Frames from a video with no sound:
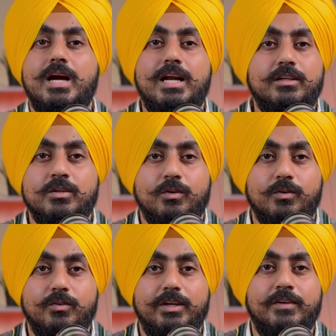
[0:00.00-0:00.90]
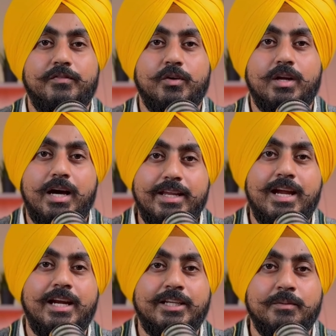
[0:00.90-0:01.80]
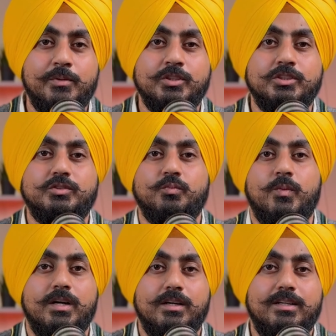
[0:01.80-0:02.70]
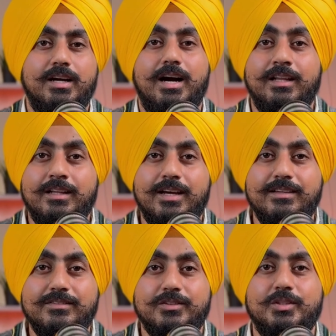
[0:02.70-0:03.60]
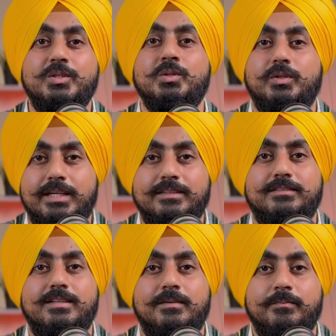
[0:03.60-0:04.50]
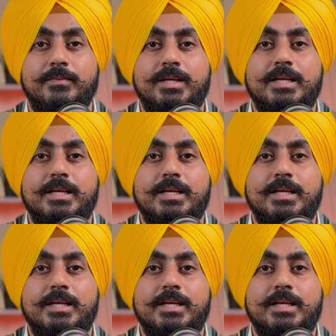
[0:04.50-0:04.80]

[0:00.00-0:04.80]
can't know if your ARIA attributes work unless you test them.